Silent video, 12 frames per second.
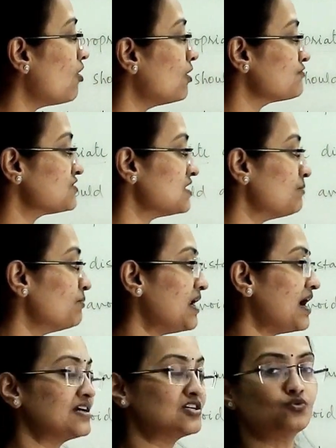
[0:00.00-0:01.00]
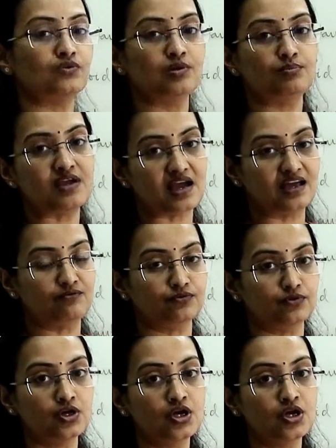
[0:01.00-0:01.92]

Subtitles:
of some plants will be helpful.